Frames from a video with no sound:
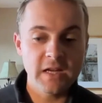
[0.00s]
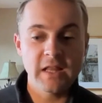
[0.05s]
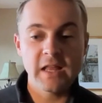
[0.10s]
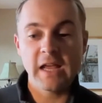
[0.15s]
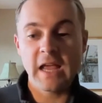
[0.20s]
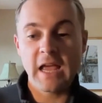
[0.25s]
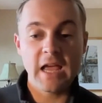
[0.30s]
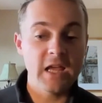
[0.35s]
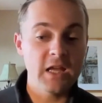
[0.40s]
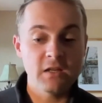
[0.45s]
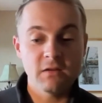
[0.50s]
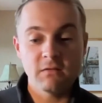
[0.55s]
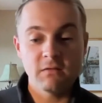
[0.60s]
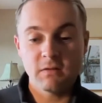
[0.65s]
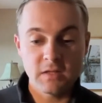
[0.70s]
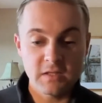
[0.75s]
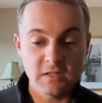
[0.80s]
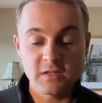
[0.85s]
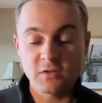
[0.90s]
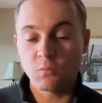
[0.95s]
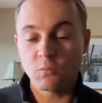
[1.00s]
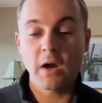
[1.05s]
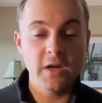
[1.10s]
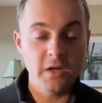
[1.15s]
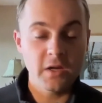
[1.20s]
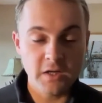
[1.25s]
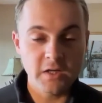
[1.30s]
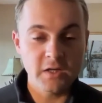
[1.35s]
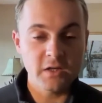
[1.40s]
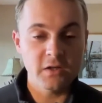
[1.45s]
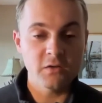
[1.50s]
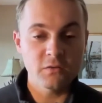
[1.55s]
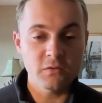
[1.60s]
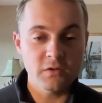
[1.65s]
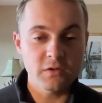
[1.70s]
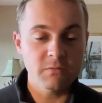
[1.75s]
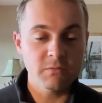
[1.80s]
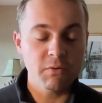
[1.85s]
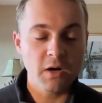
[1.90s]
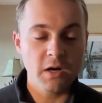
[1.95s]
like, hey, this is why you need to use
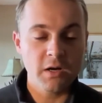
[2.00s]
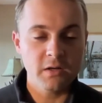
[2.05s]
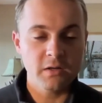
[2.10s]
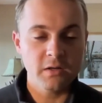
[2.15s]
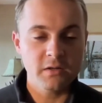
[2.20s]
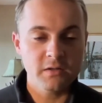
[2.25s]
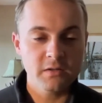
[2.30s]
this product?